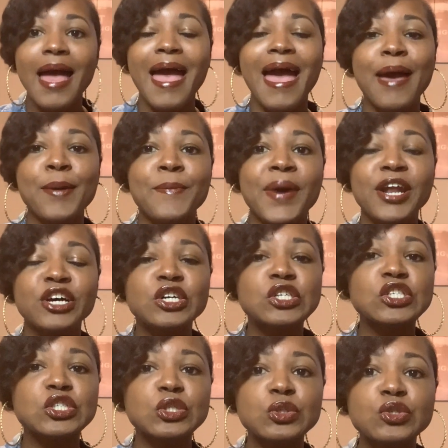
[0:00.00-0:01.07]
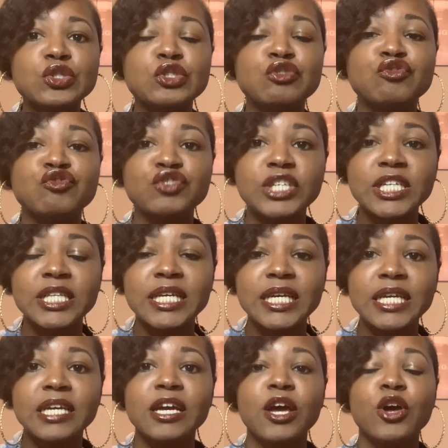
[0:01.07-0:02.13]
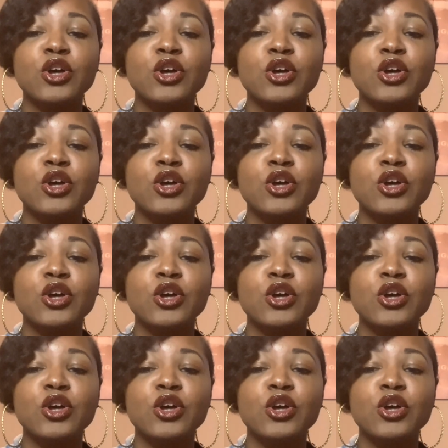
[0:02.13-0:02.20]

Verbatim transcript: and medical schools, you really